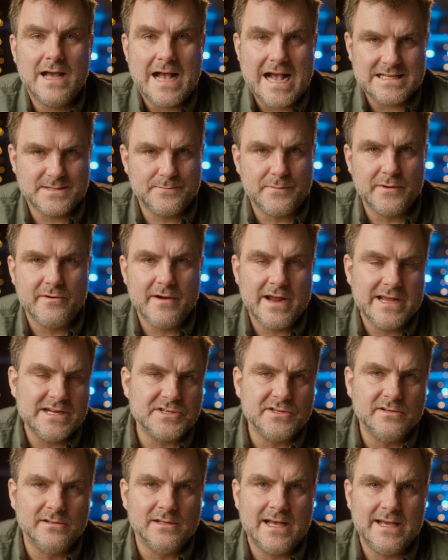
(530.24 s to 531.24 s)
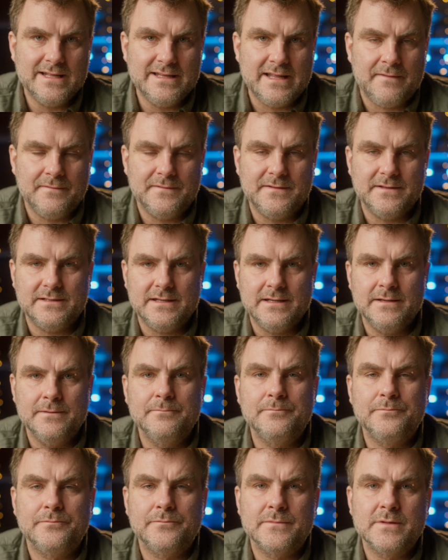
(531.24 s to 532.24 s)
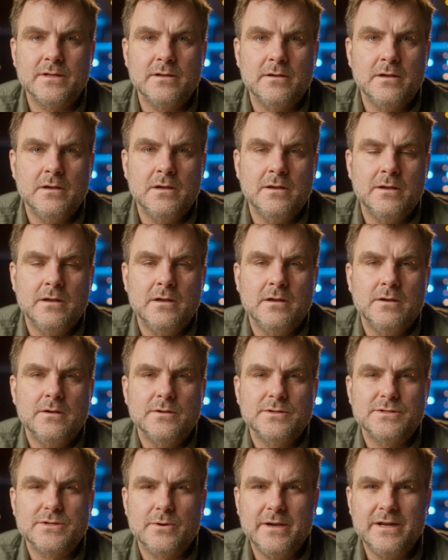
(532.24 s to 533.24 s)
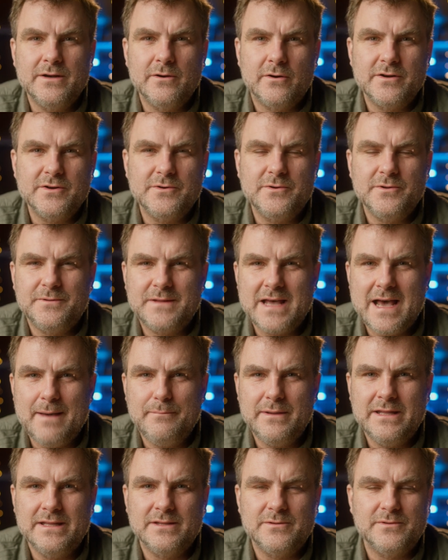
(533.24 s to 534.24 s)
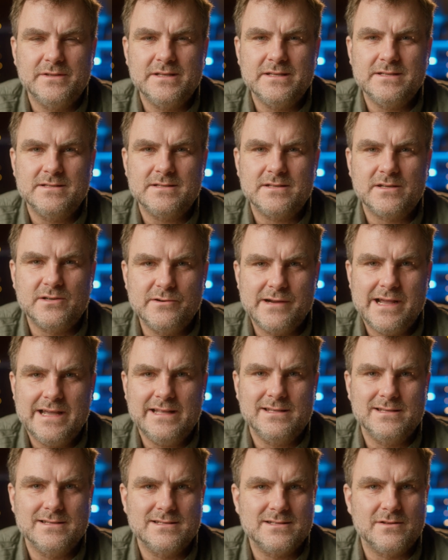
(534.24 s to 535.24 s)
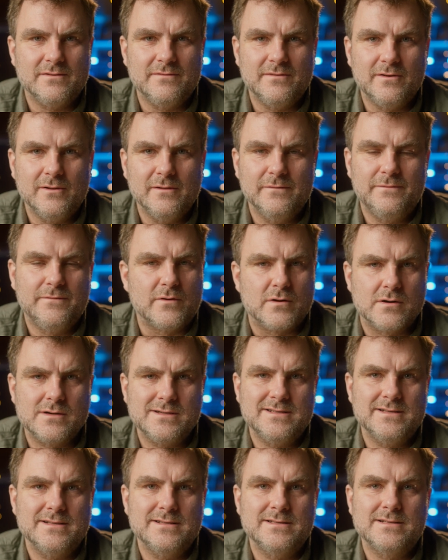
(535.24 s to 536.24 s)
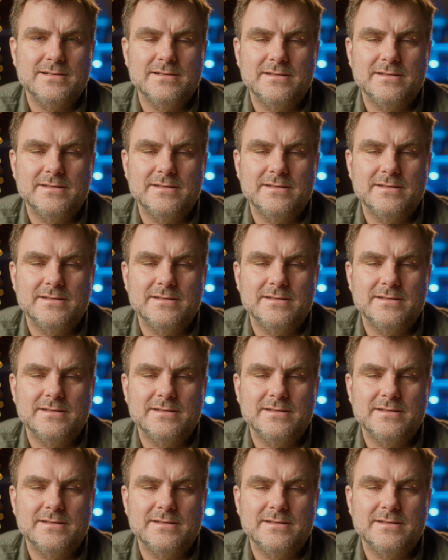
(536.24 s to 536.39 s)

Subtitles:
Aspirational identity. So in order to tap into this greatest of all forces,